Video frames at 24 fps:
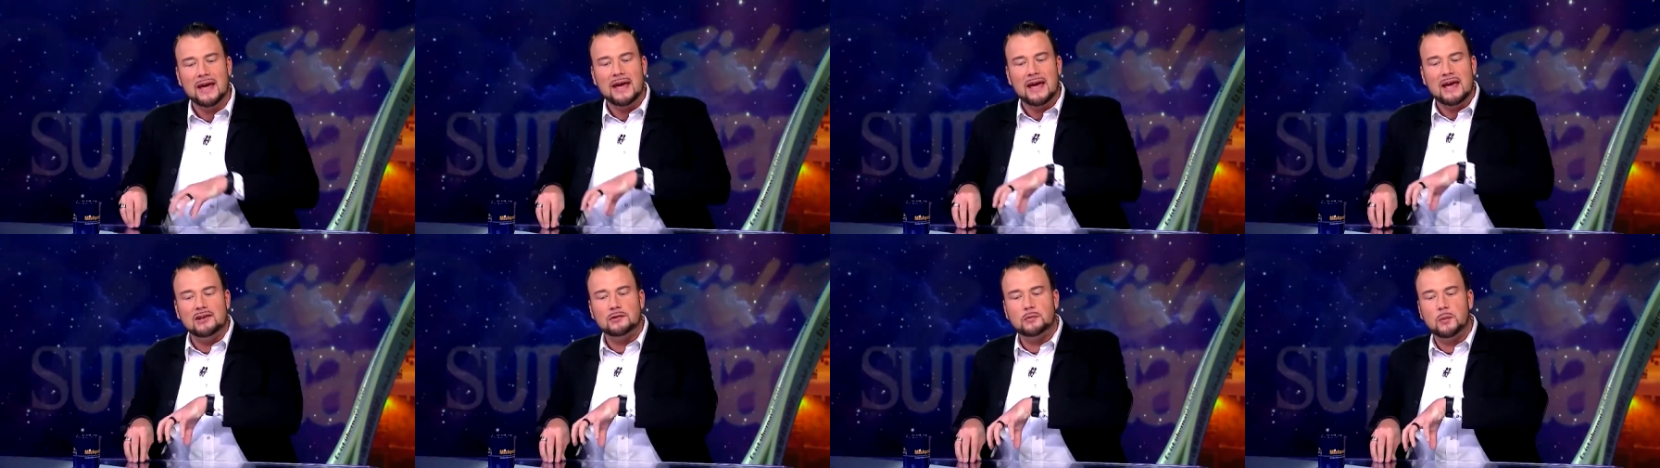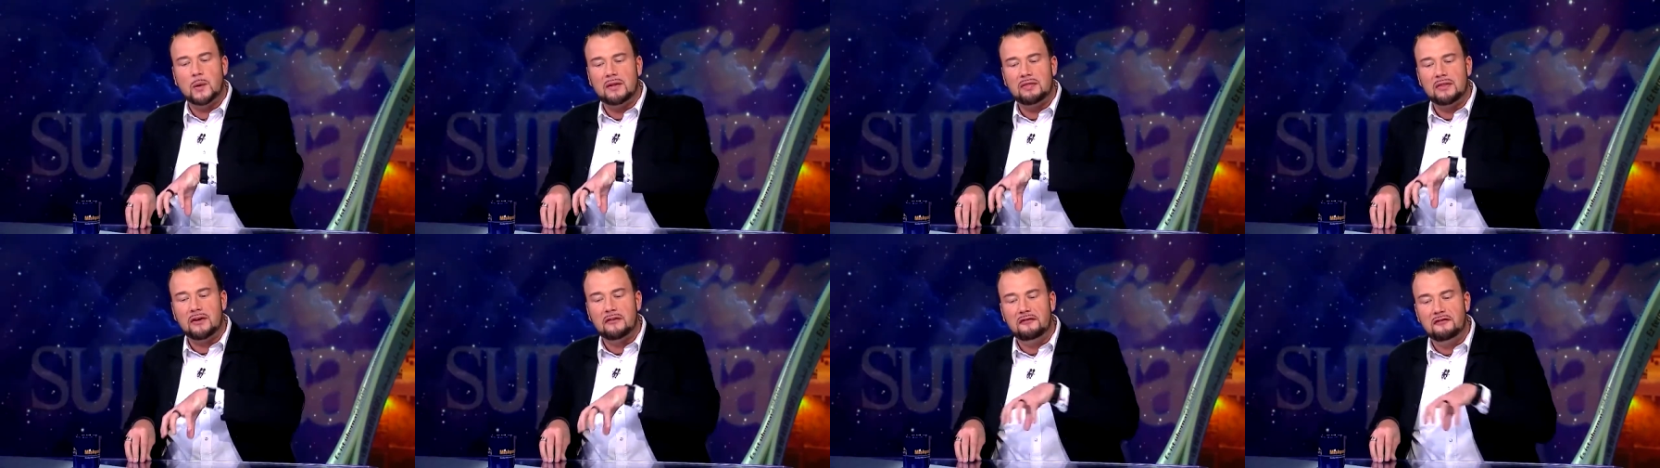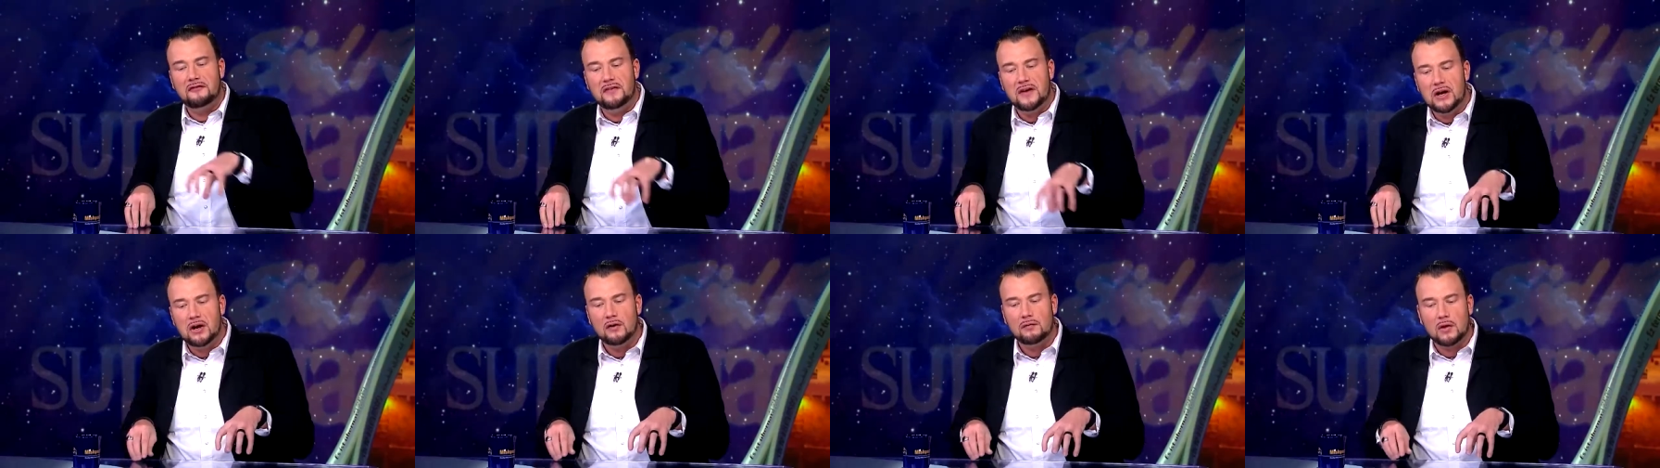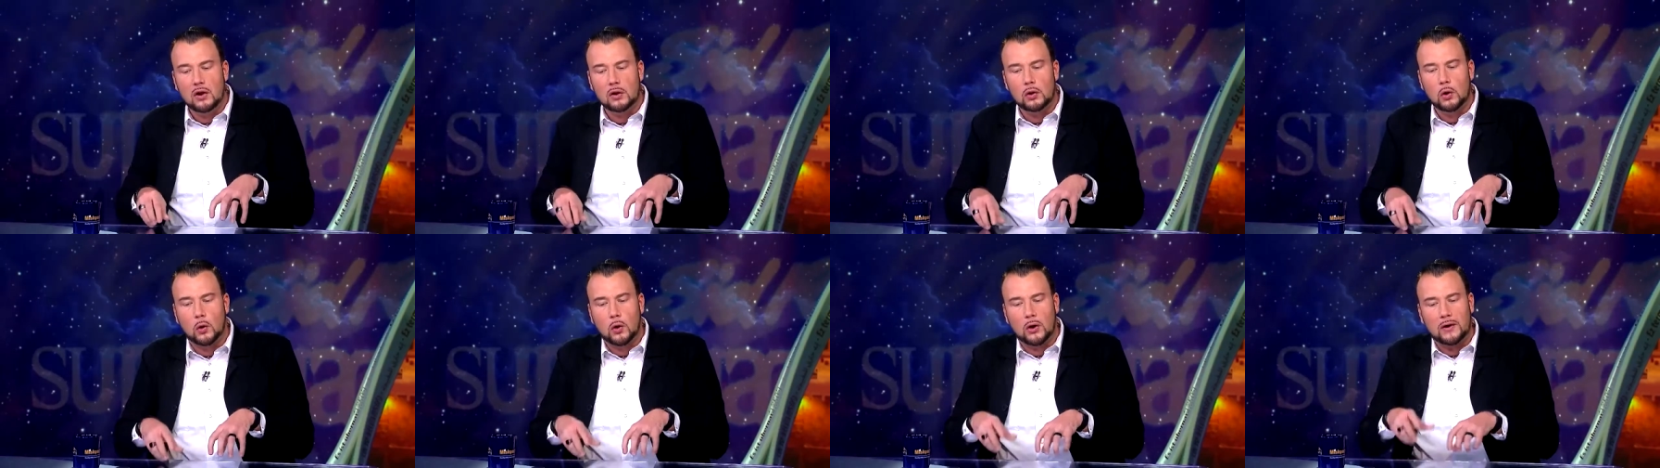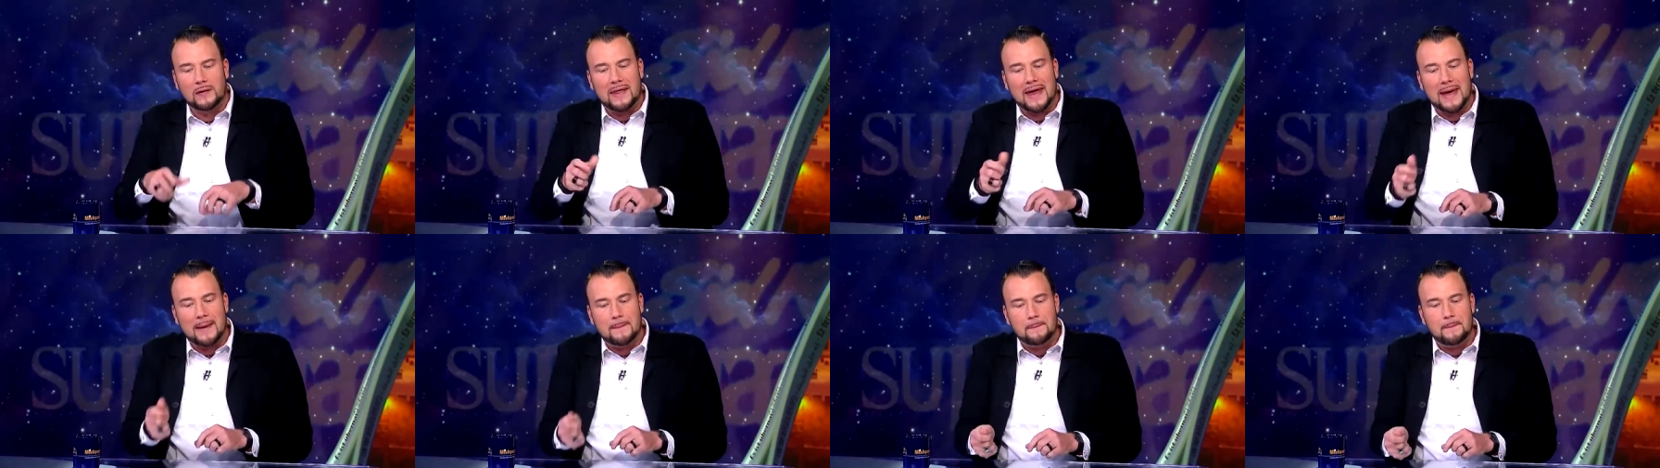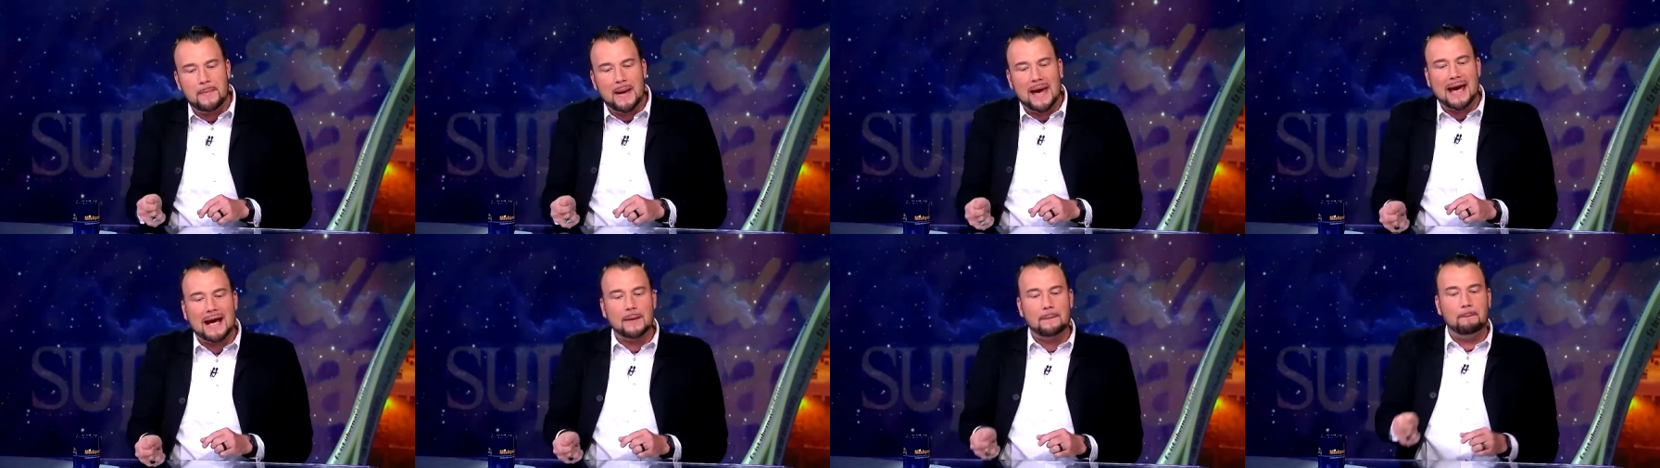is when the fear of the Lord, that back